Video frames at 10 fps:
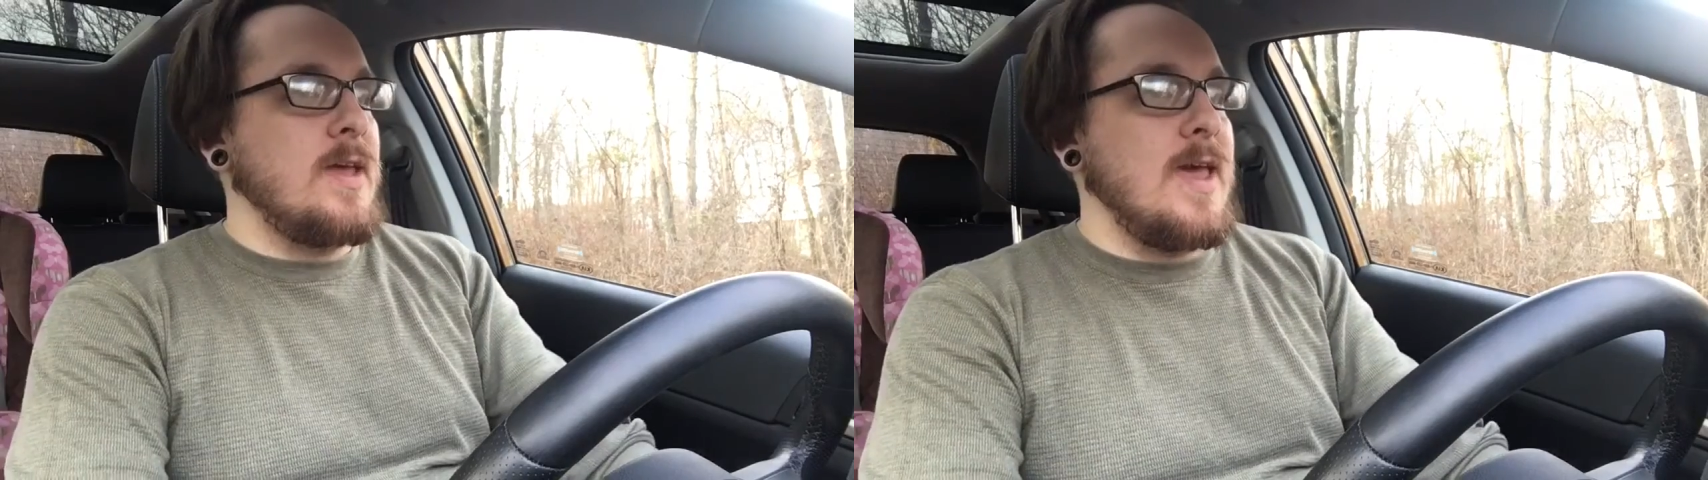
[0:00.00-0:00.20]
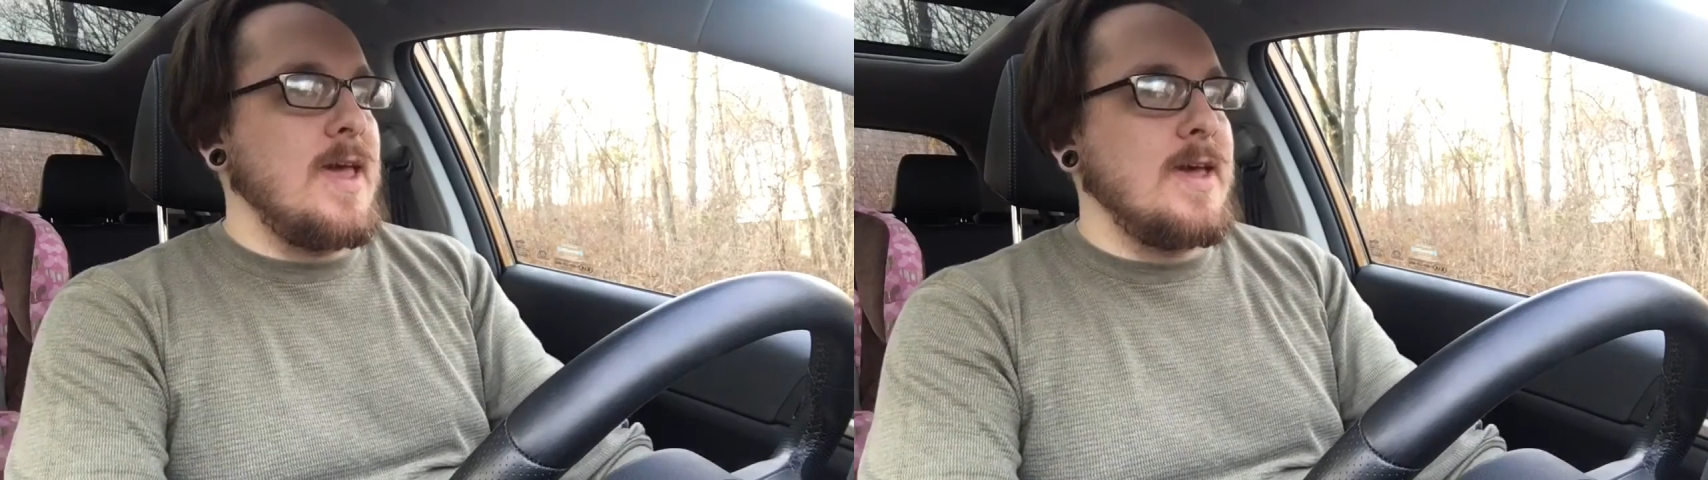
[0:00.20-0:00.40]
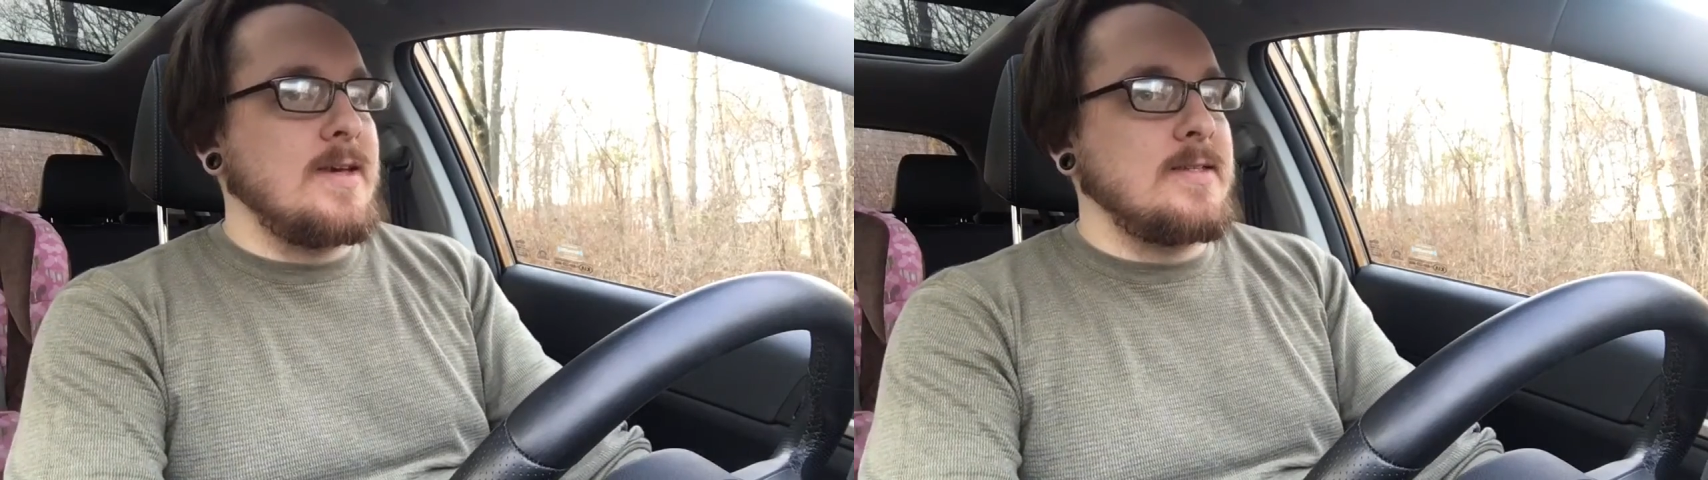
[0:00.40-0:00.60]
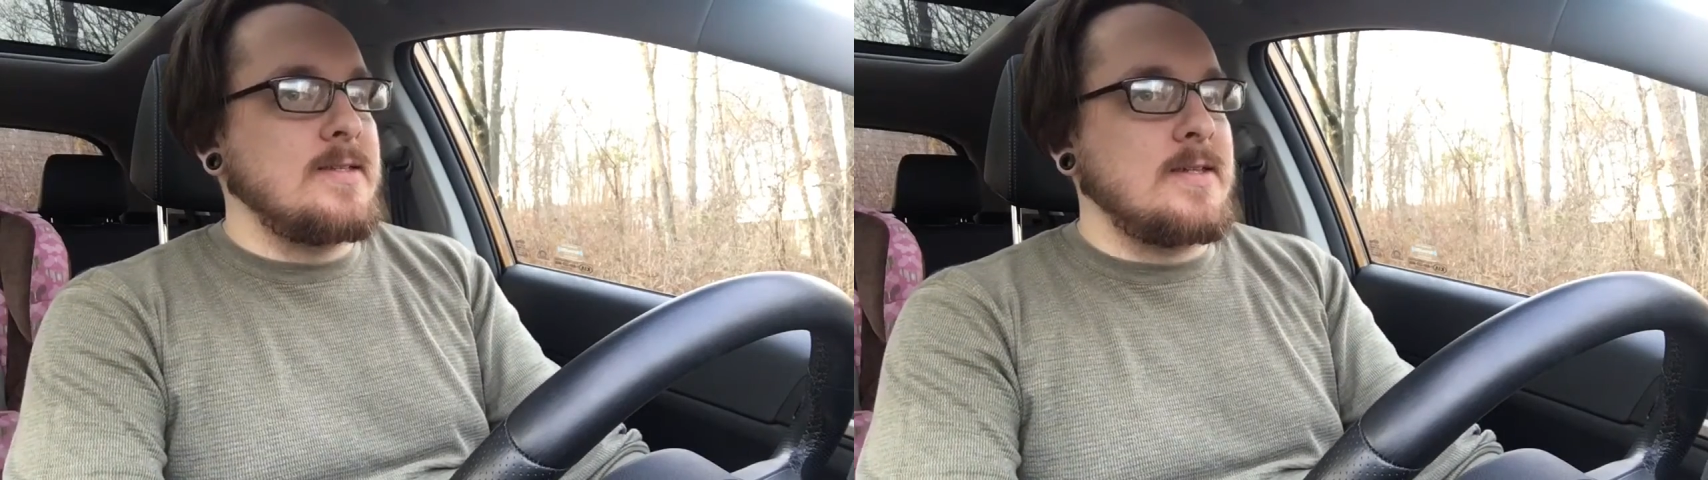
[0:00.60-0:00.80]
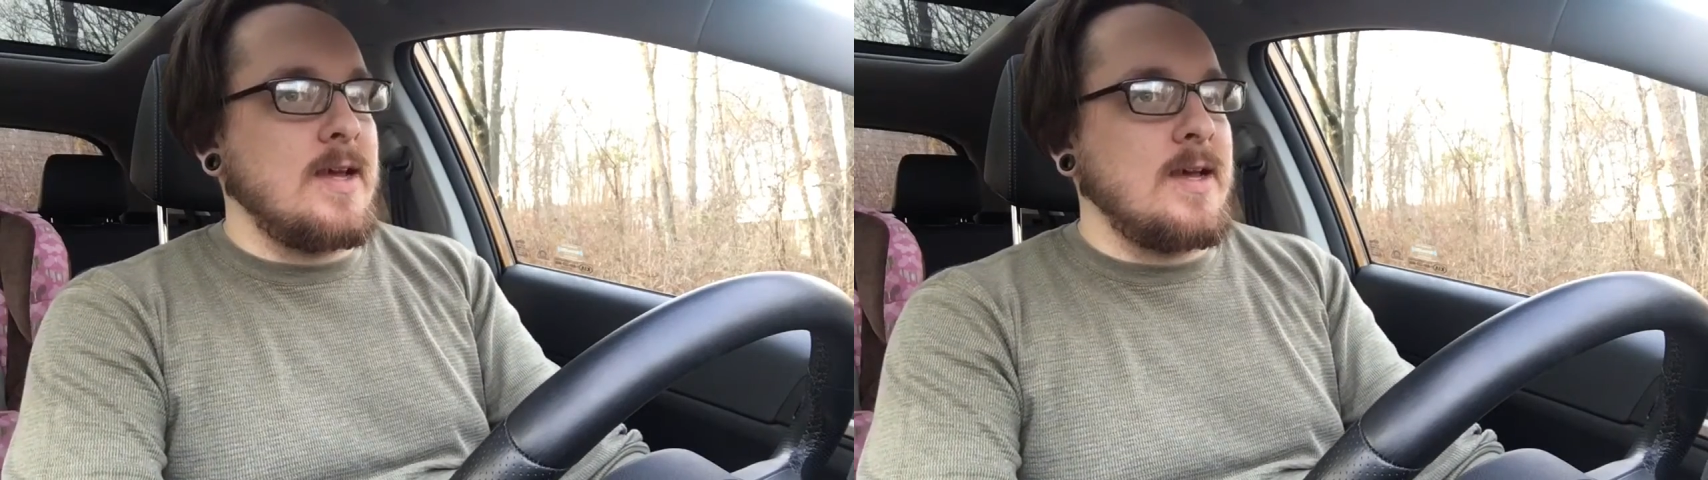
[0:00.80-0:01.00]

and